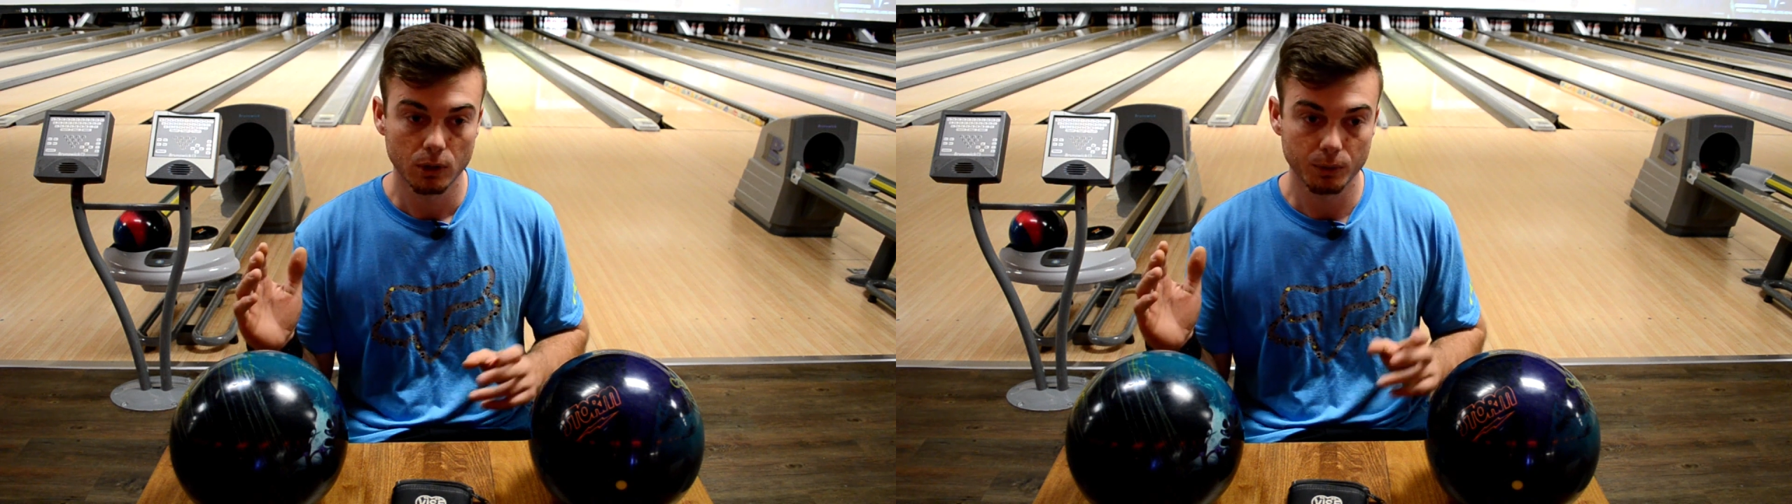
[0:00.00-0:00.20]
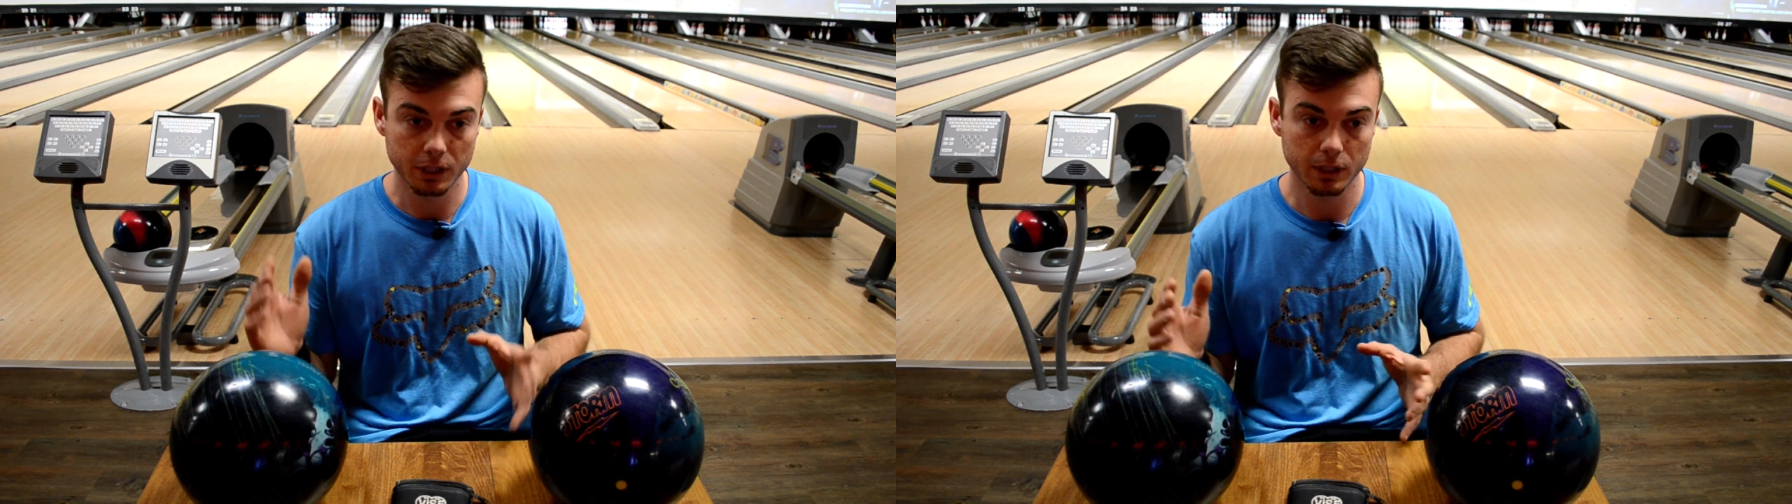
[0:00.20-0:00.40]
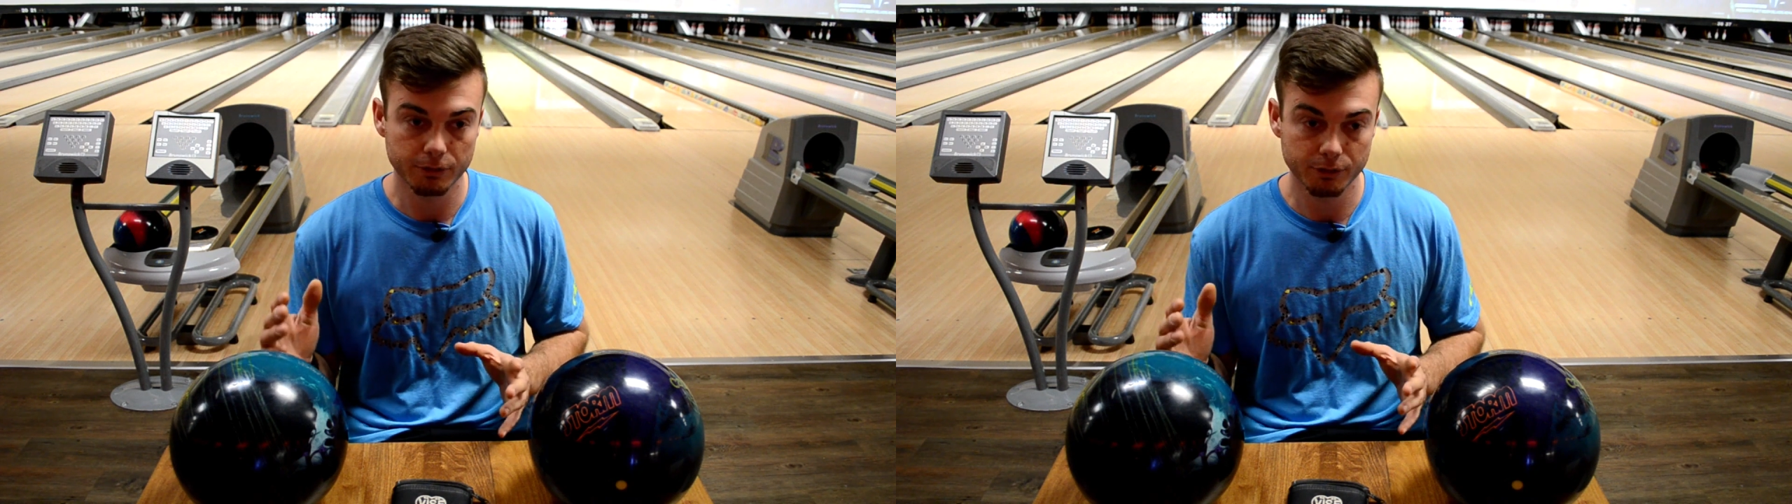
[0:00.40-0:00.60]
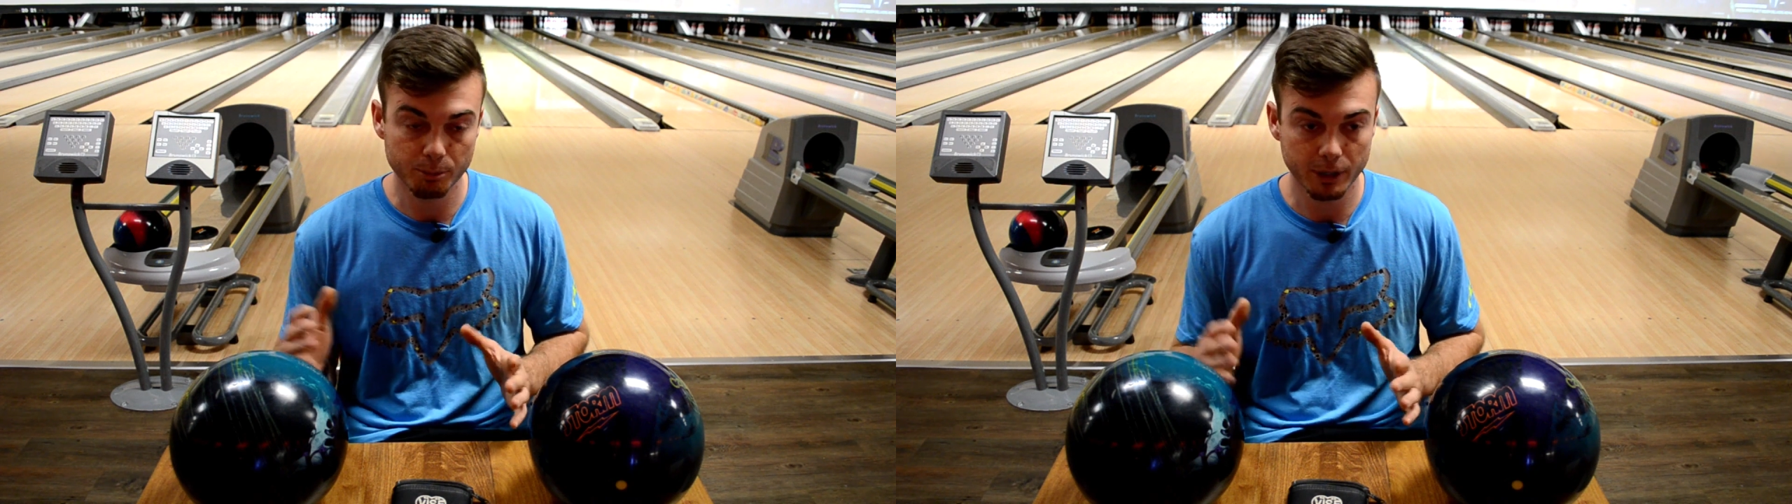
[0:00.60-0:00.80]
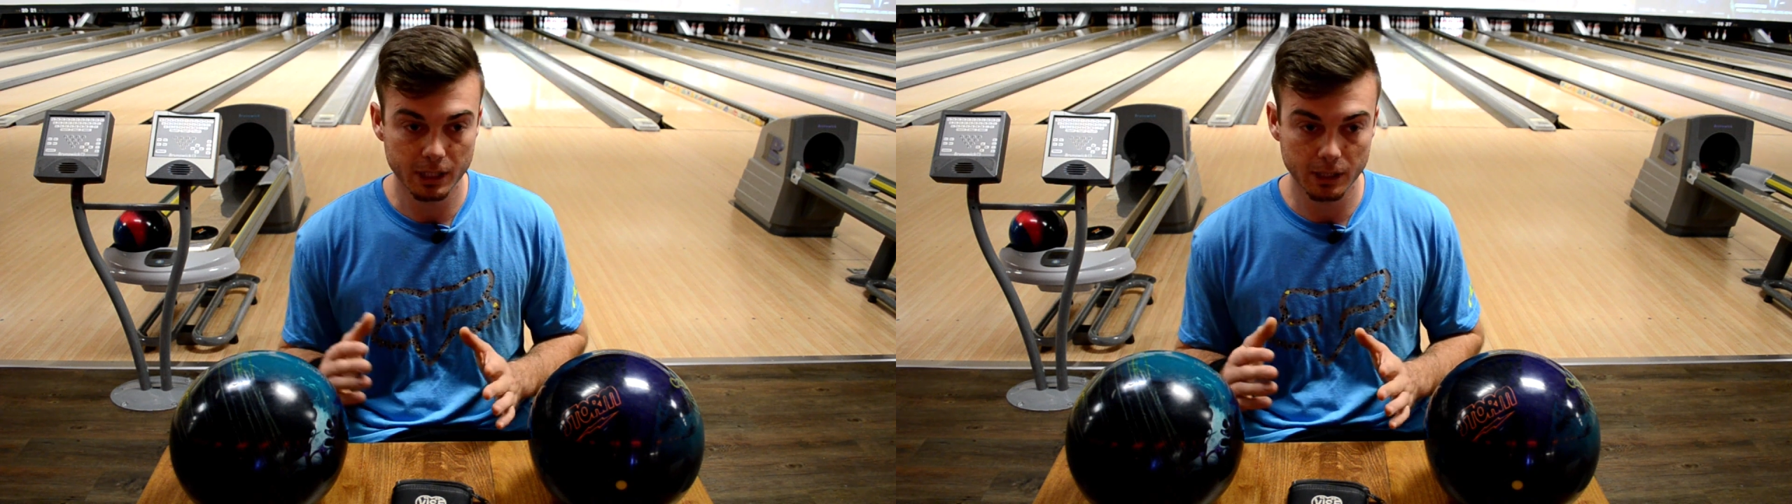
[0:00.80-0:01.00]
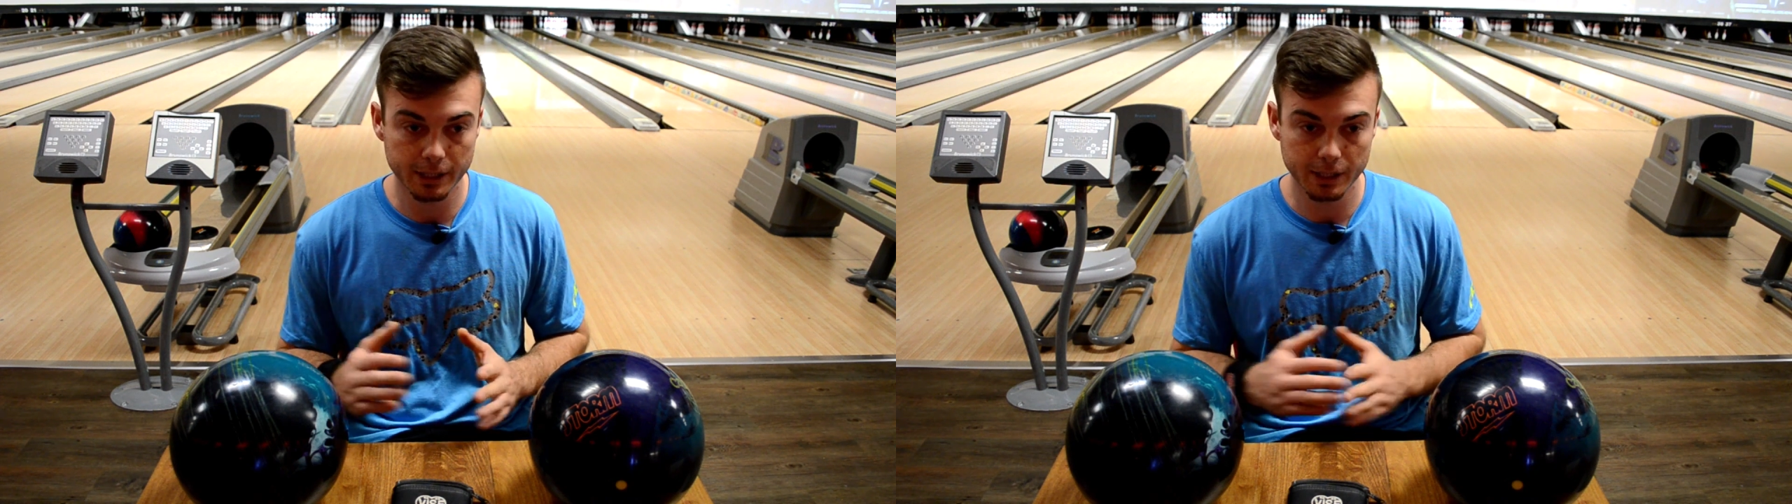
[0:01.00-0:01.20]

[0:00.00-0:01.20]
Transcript: when the front part of the